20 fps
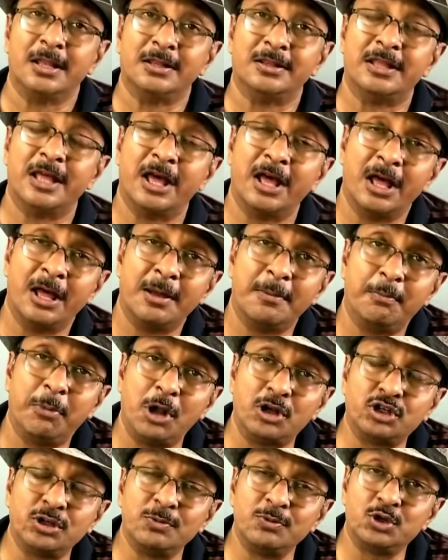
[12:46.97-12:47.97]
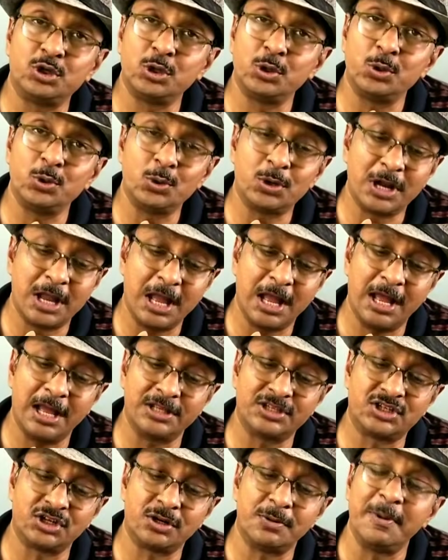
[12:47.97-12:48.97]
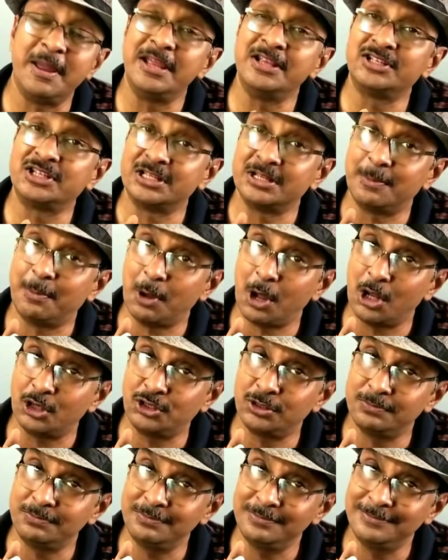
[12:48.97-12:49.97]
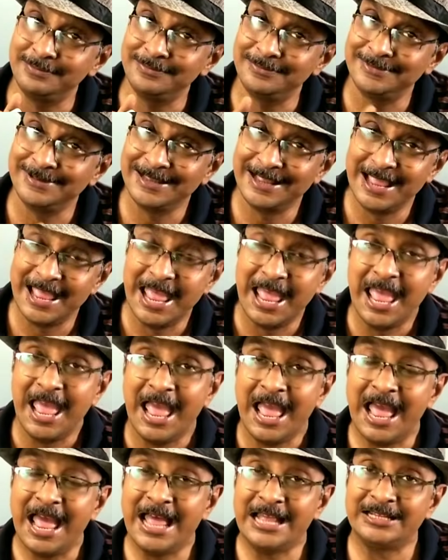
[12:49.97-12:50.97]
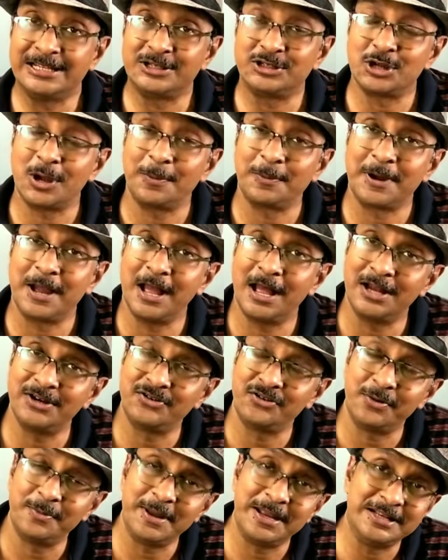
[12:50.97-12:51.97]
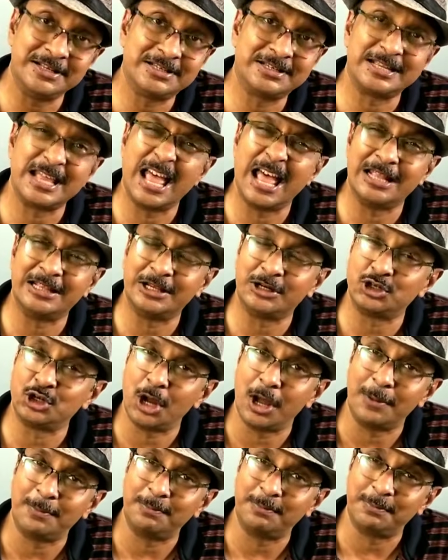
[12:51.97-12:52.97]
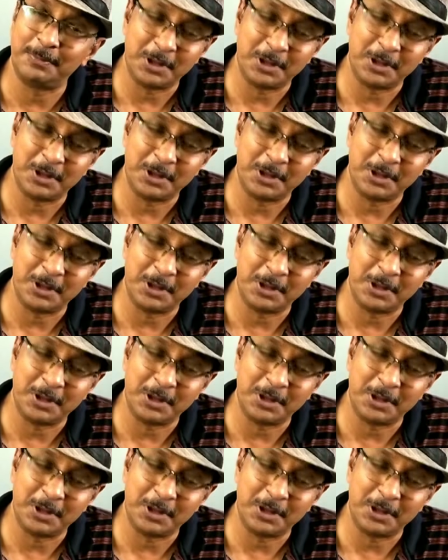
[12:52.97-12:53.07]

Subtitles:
the bottom 2 cards remains at the bottom, and the top card remains at the top.